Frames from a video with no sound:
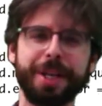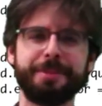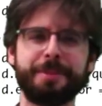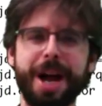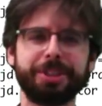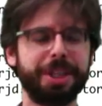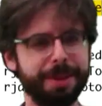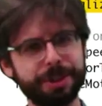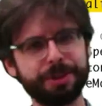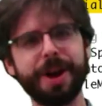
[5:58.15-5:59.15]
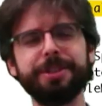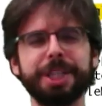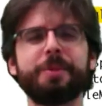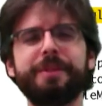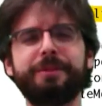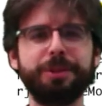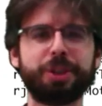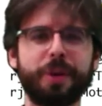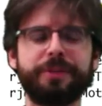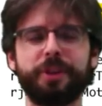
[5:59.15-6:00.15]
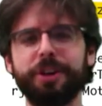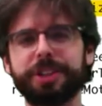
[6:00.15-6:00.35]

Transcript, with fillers: in Box two D, but try using a revolute joint first,